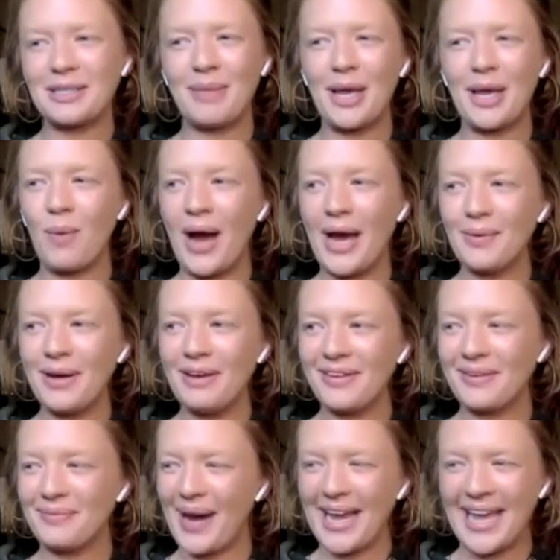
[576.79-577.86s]
I'm like, why
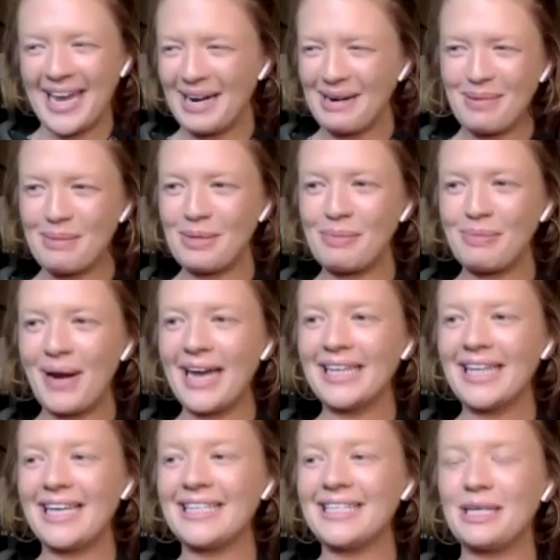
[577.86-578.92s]
can't I remember Pride
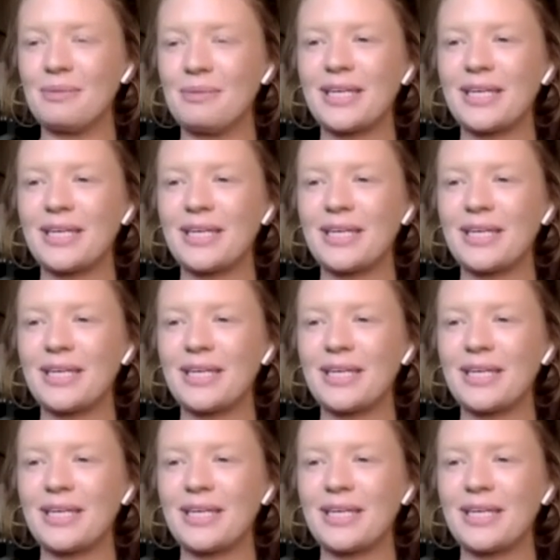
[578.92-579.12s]
last year?